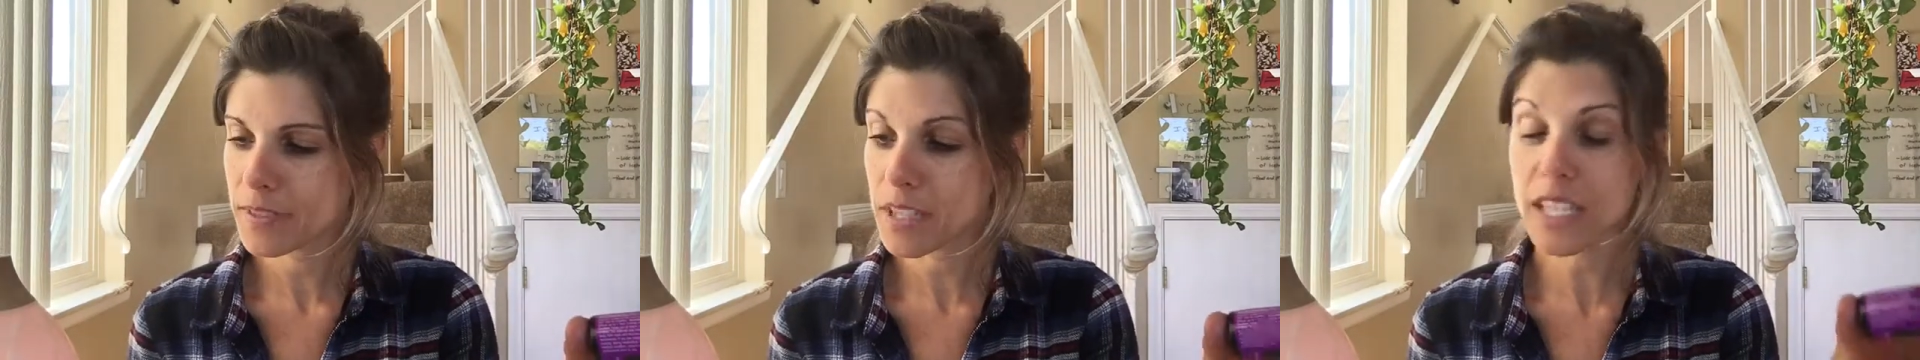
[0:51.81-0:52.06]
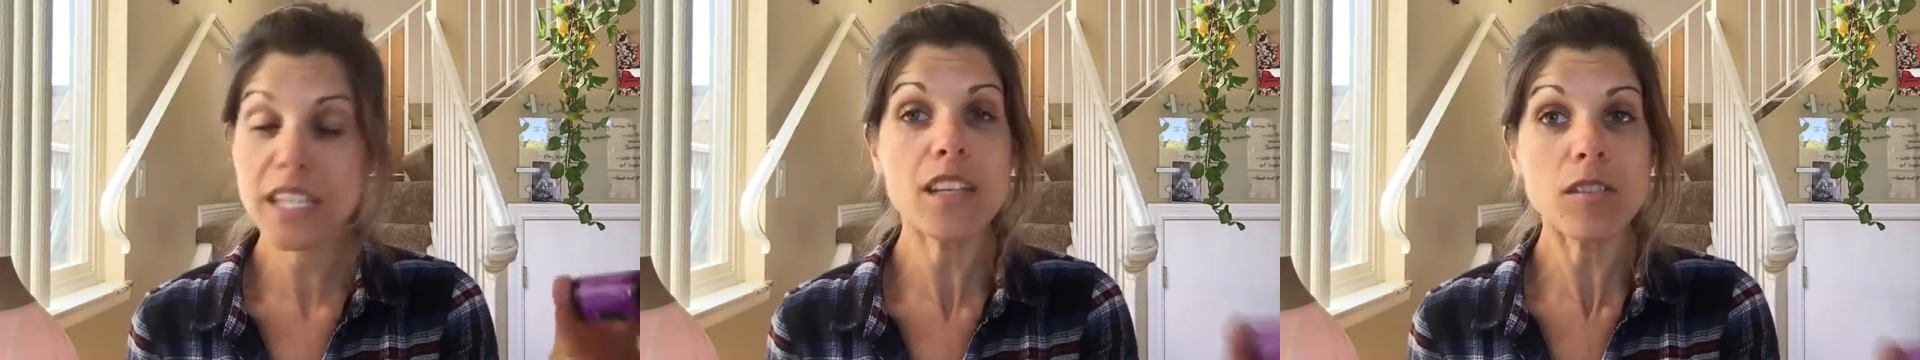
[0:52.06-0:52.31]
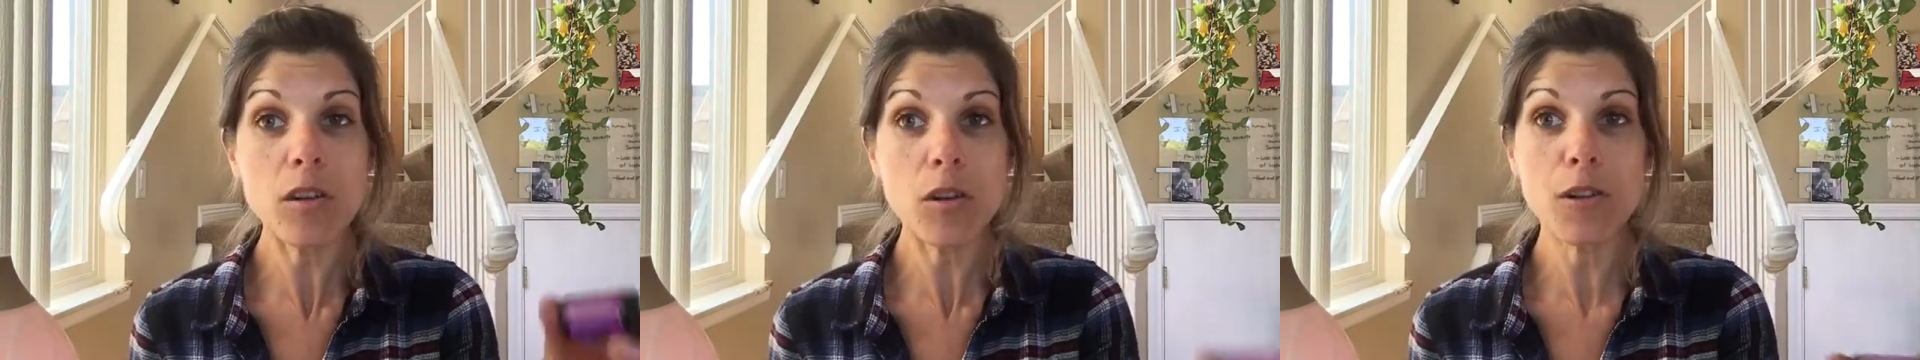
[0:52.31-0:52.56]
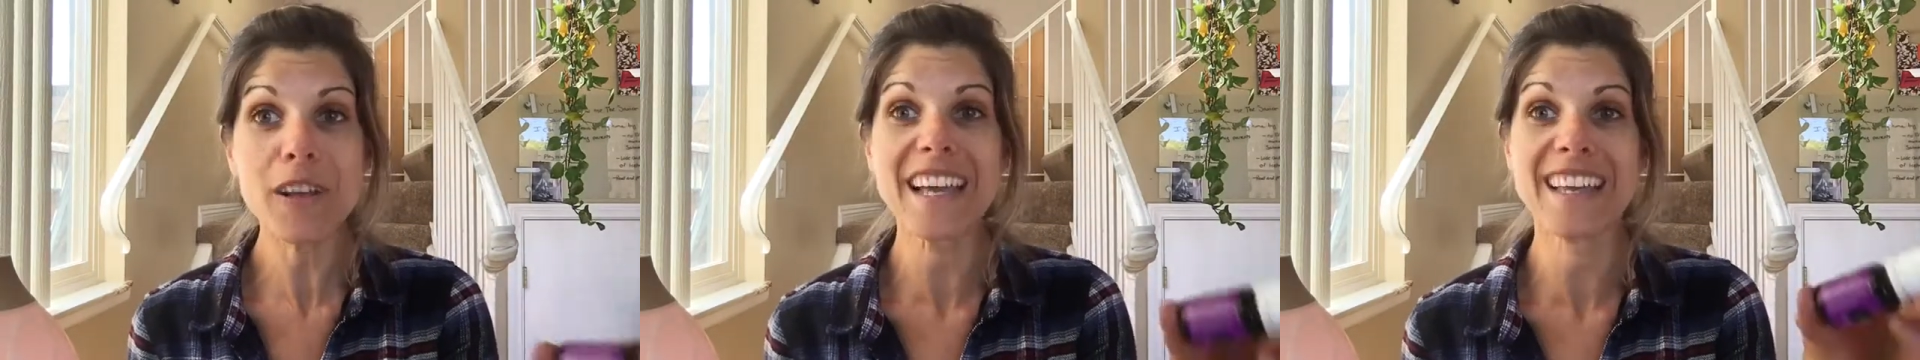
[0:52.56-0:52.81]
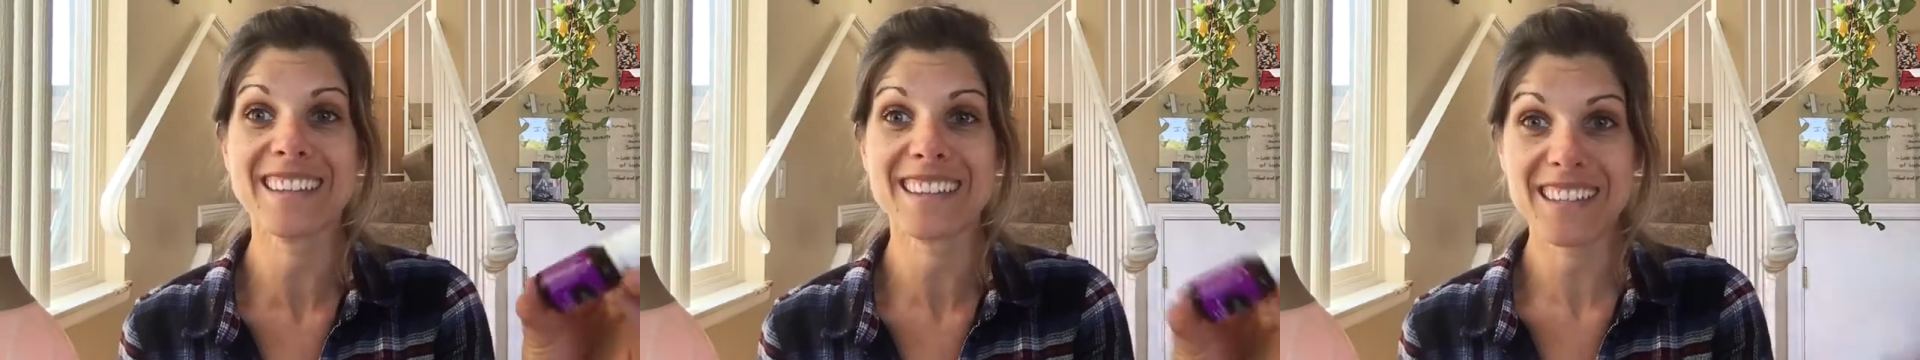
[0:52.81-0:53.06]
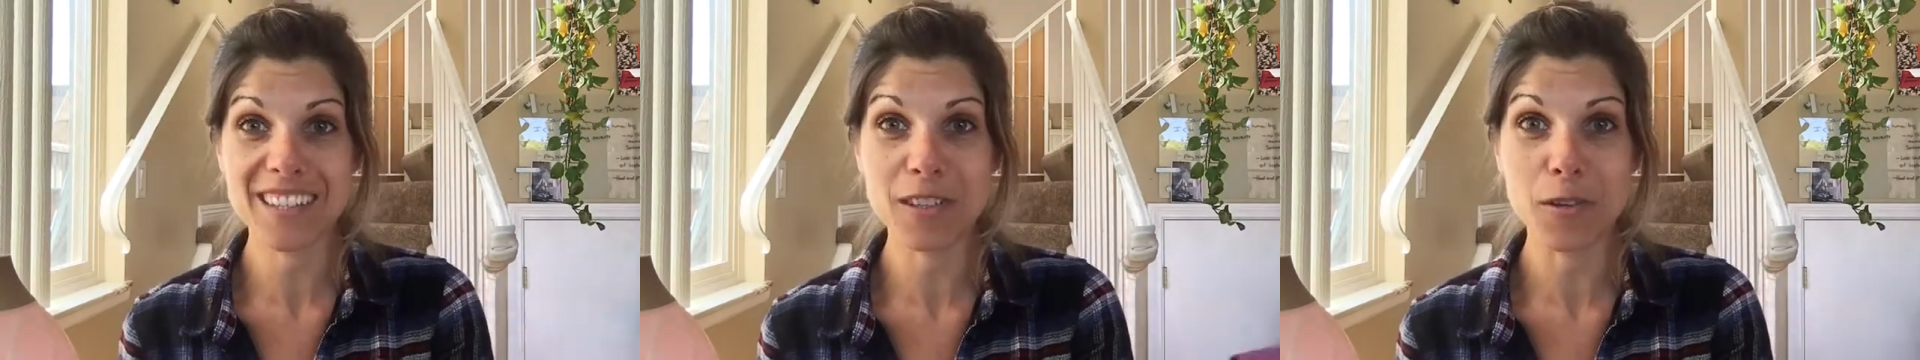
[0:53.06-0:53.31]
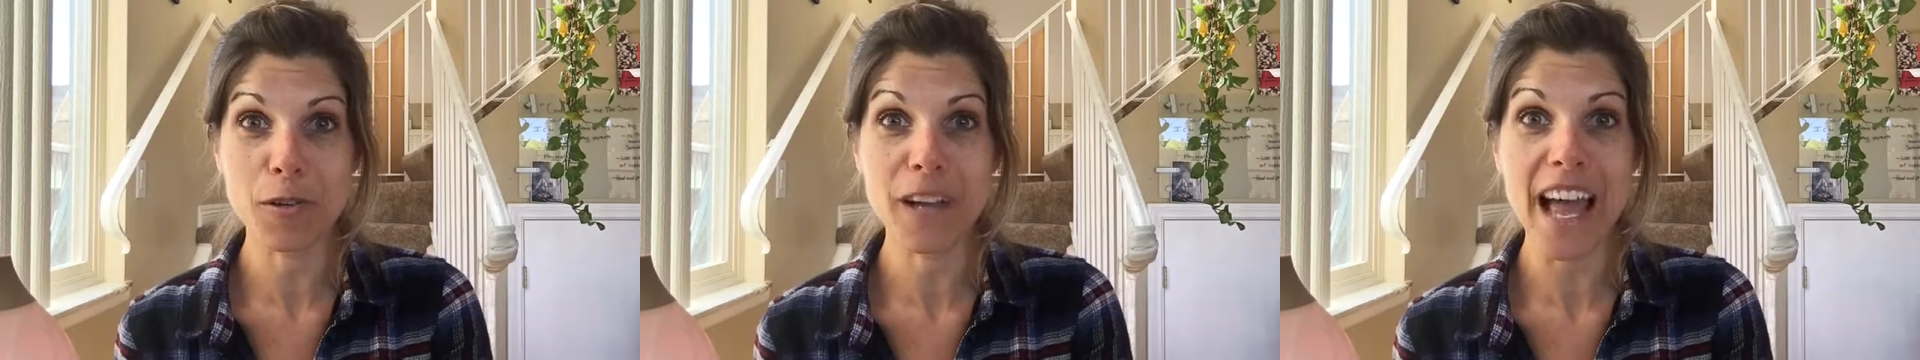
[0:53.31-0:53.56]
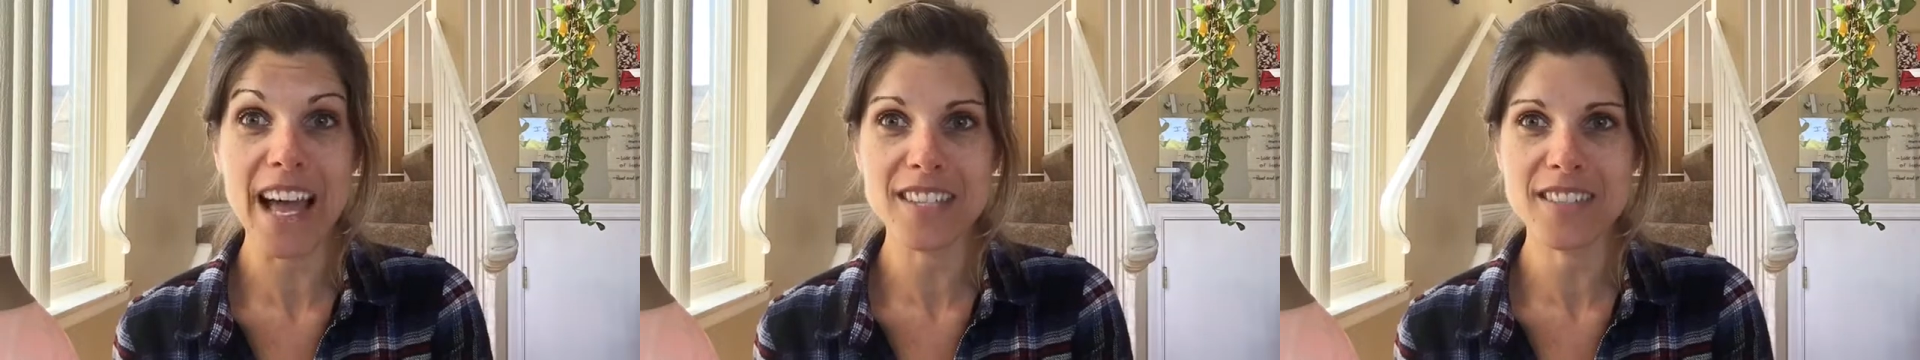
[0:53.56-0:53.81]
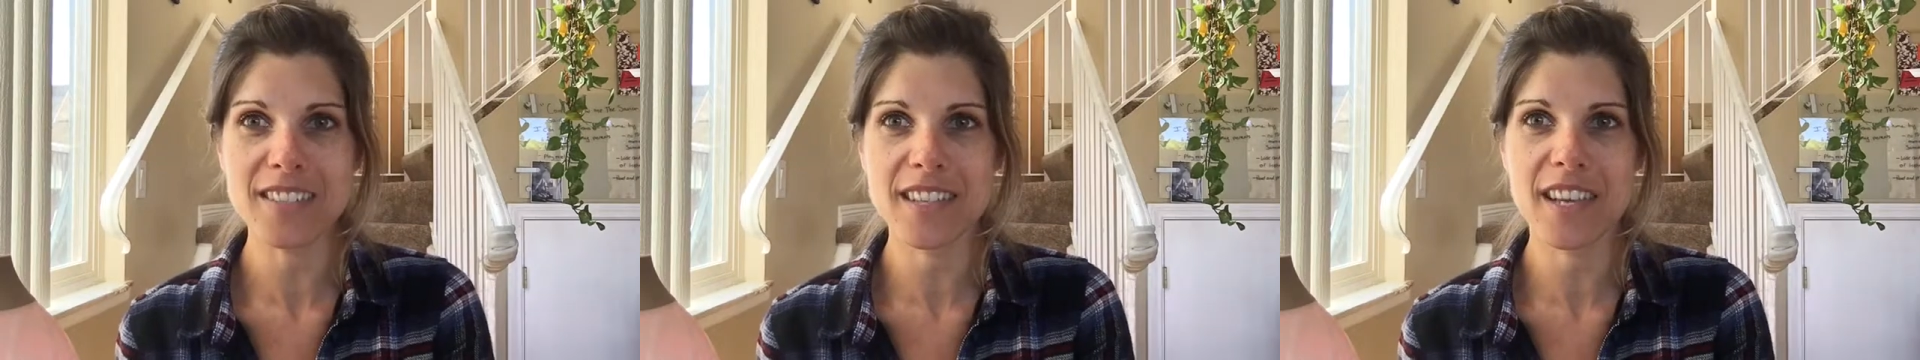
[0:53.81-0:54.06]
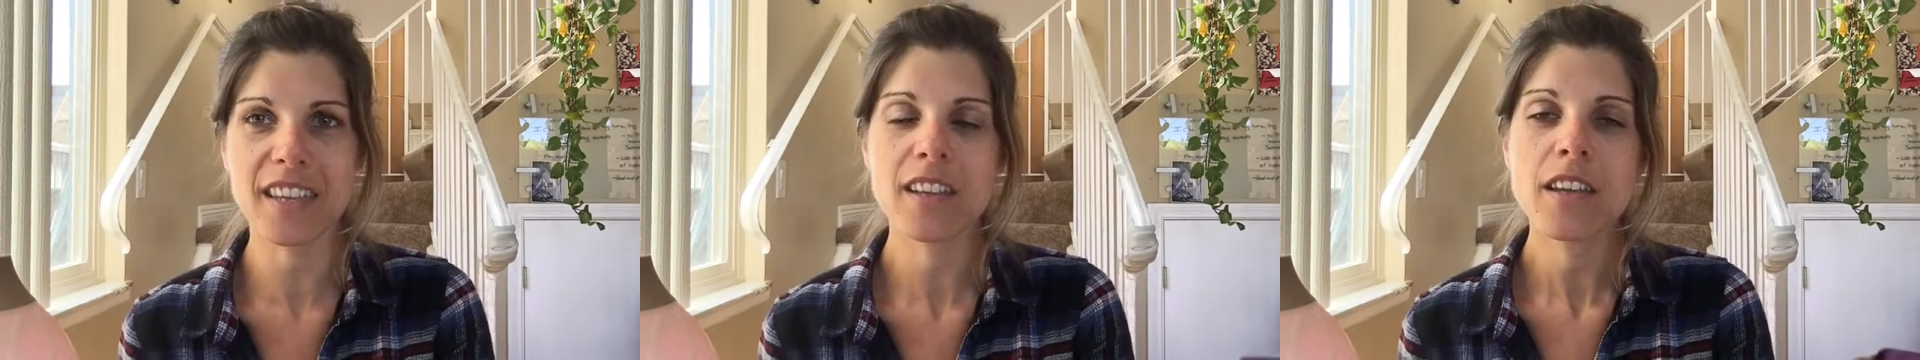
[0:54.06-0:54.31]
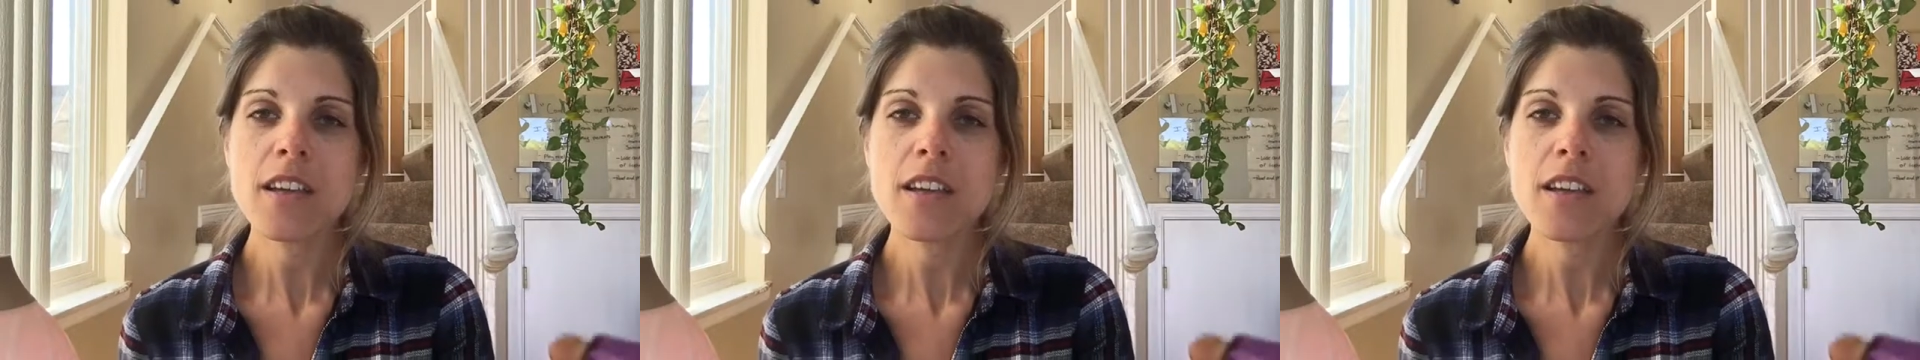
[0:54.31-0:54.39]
linalool acetate.